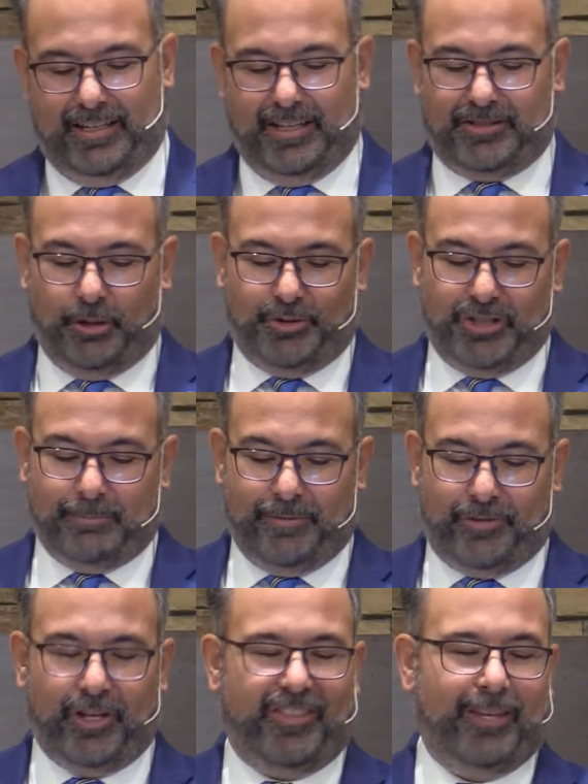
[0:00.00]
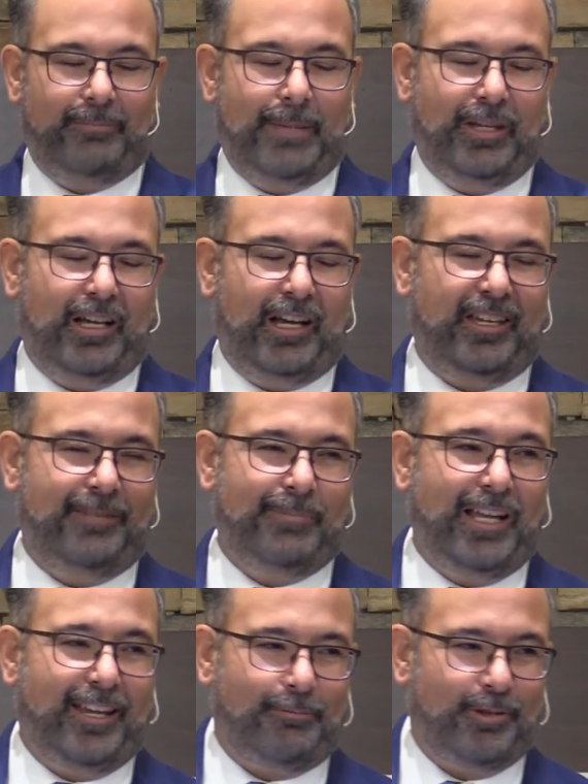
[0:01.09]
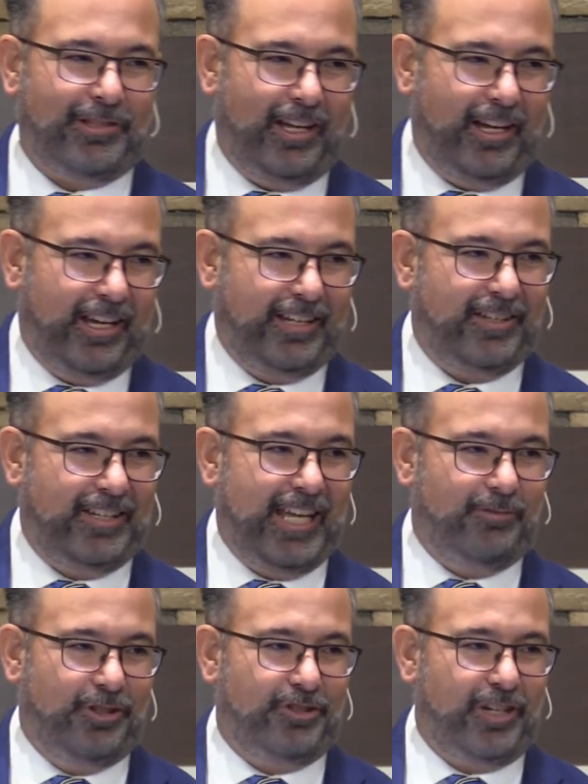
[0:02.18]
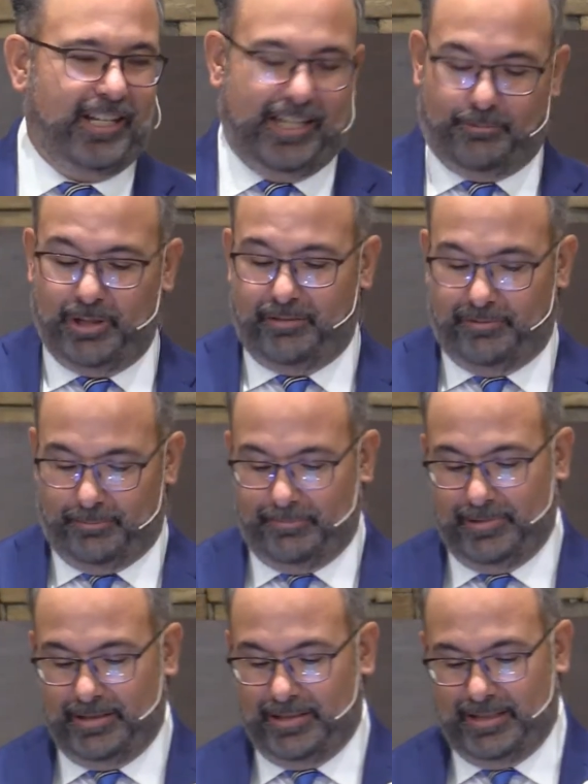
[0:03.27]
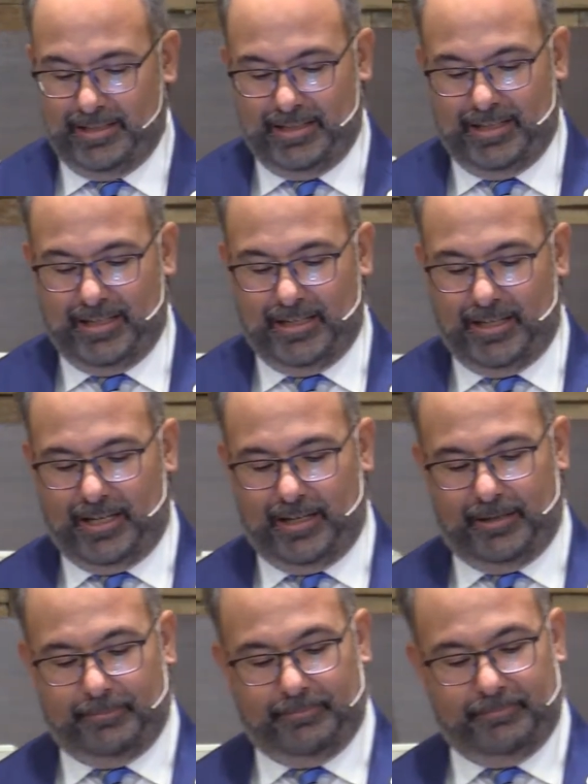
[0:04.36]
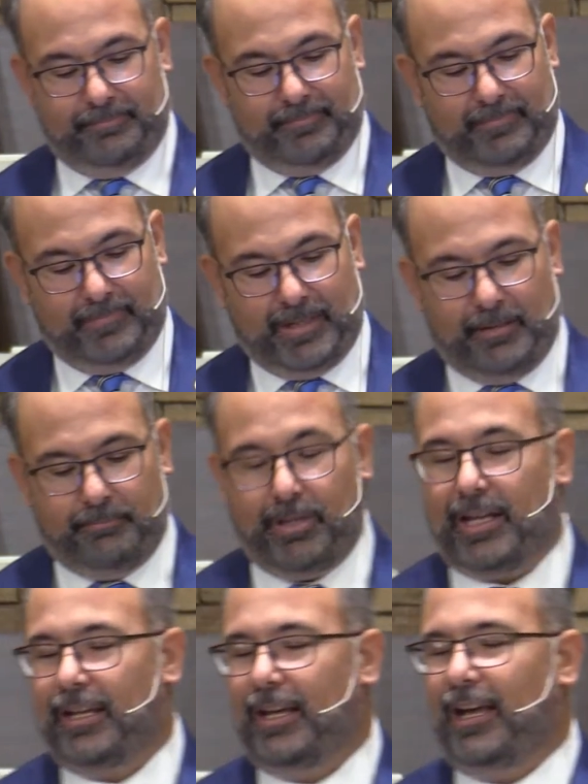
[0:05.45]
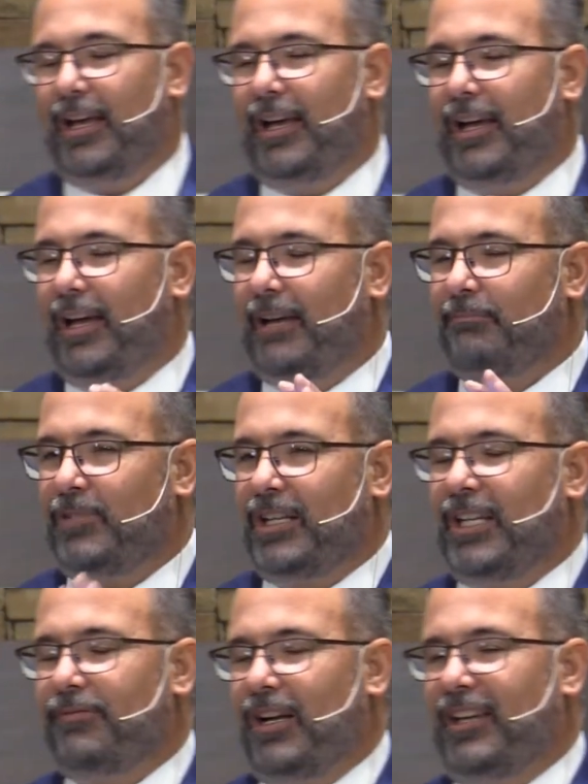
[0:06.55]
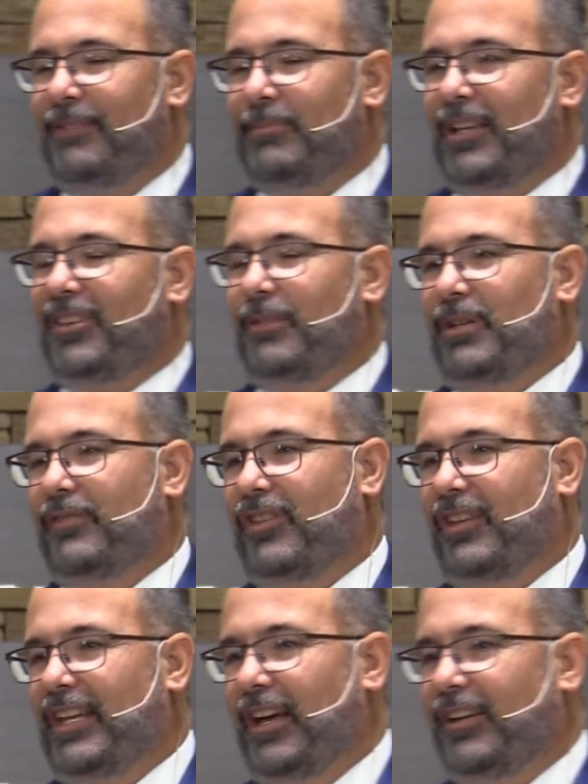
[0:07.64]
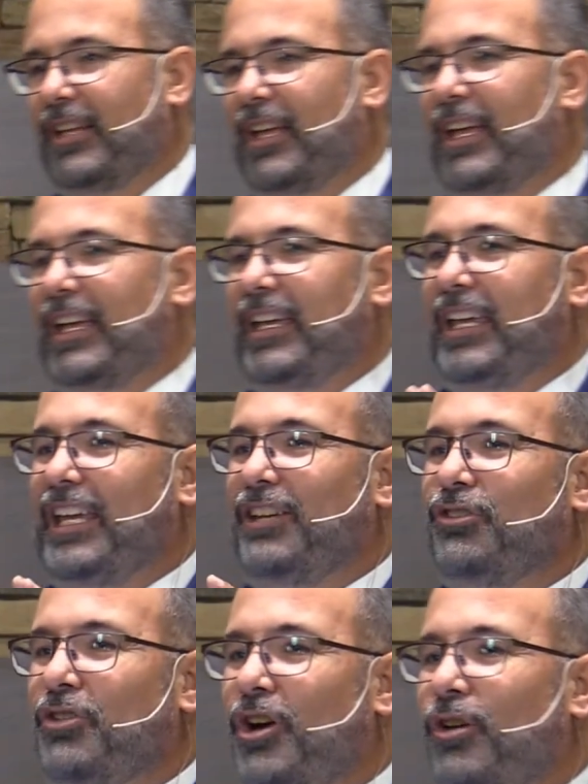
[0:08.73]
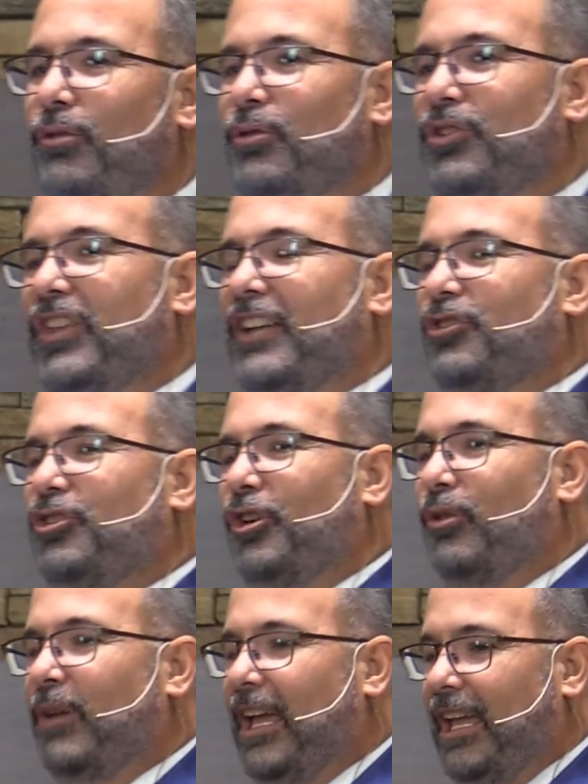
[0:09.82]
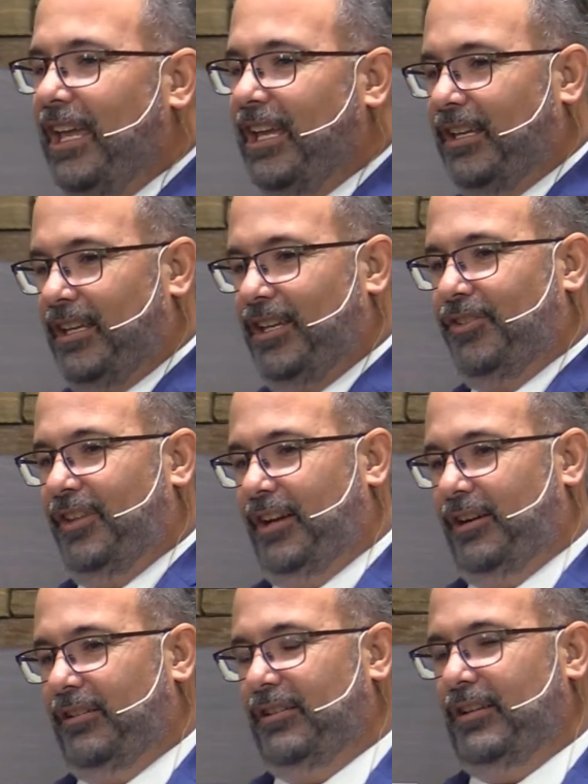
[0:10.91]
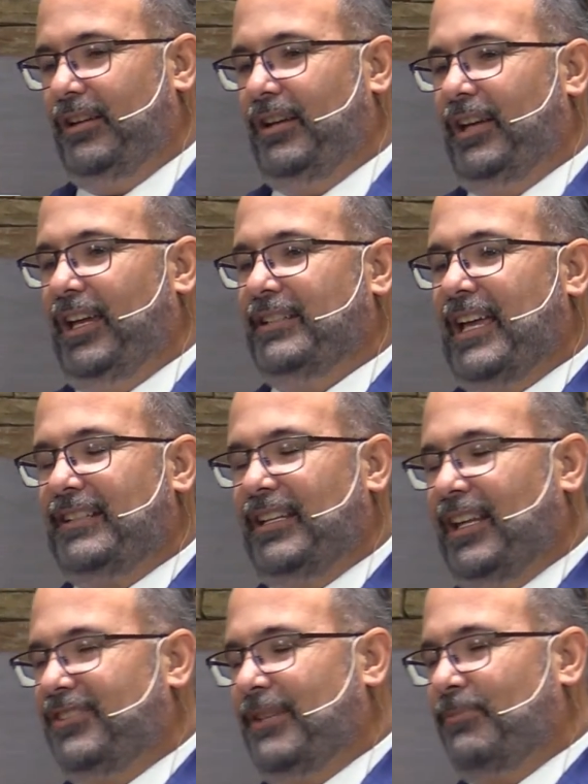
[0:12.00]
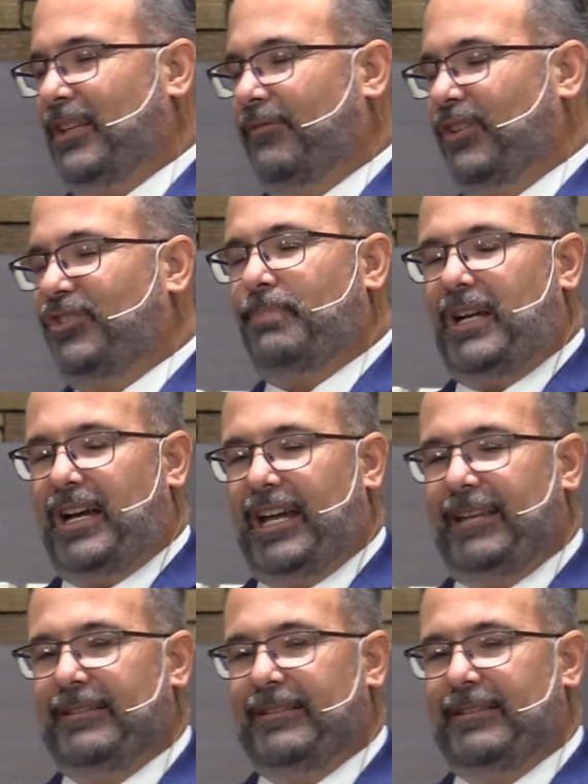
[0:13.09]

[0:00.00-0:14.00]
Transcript: So some have thought that maybe Ahimelech was lying to David to try to get rid of him. But I'm going to give Ahimelech the benefit of the doubt. He knows that Doegg is there. He's acting as something of a spy.